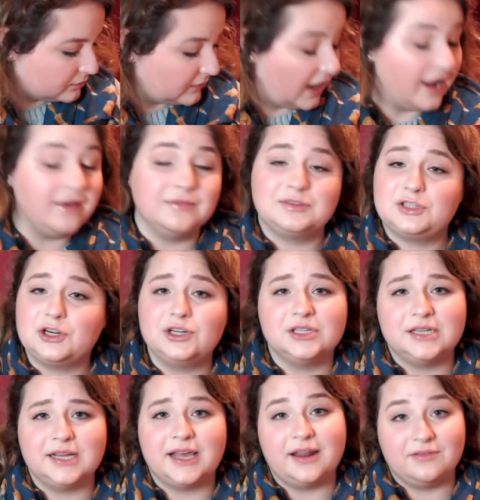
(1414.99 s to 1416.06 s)
I have started
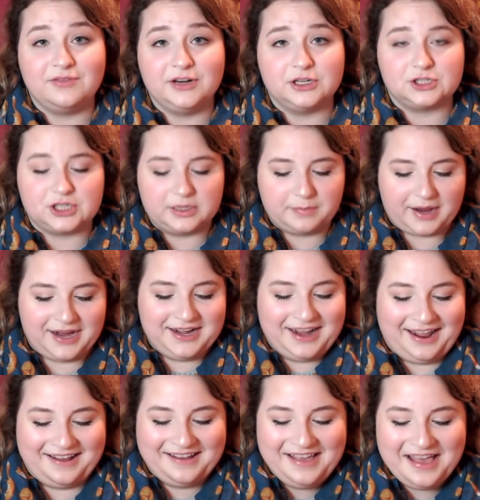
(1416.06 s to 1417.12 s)
it and finished it by
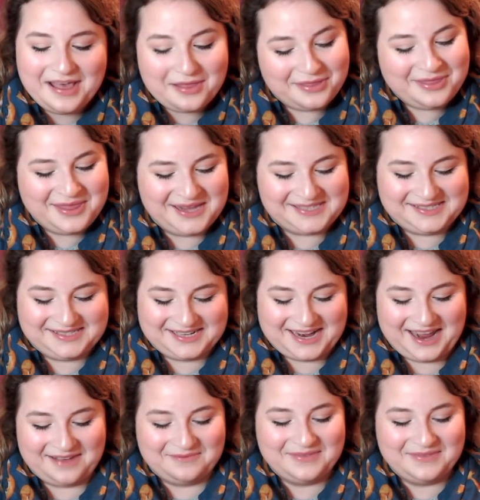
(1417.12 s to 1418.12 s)
this time.